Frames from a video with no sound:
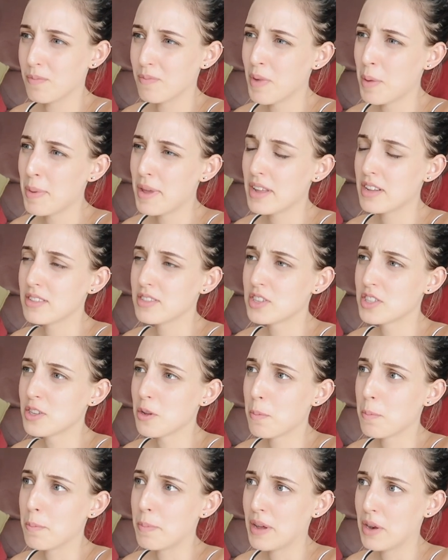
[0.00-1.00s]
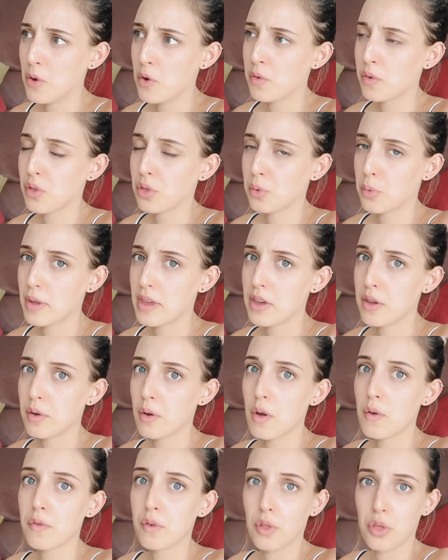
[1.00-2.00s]
maybe just a bit over three
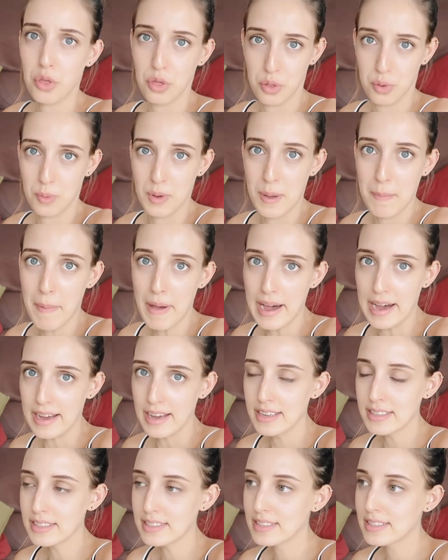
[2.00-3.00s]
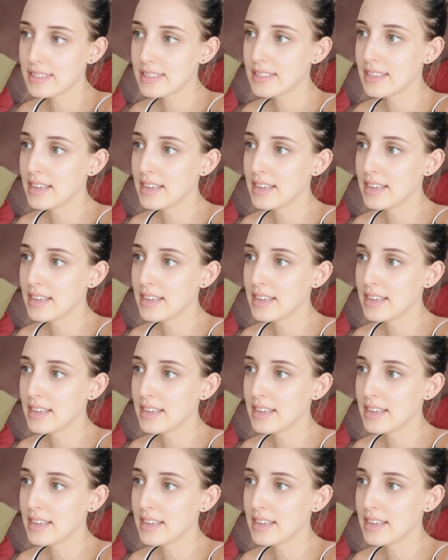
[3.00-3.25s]
euro for three packs